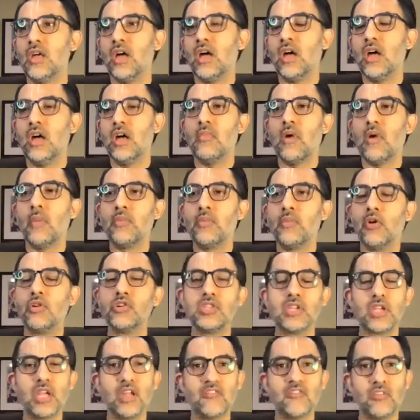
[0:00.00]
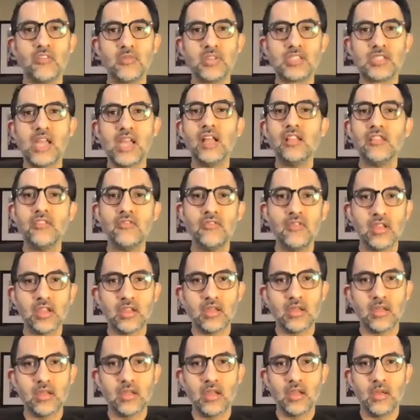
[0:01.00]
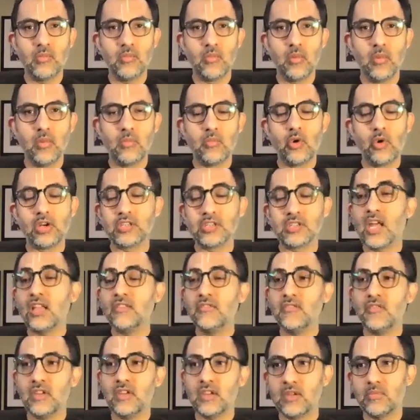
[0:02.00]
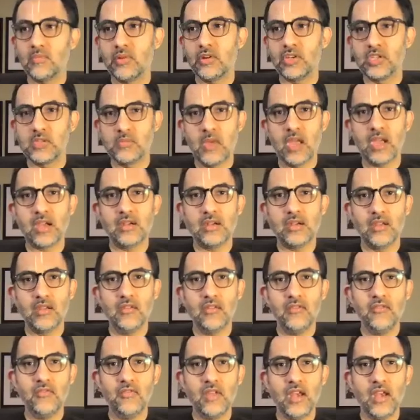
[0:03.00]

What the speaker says: approaching it from a more sattvic perspective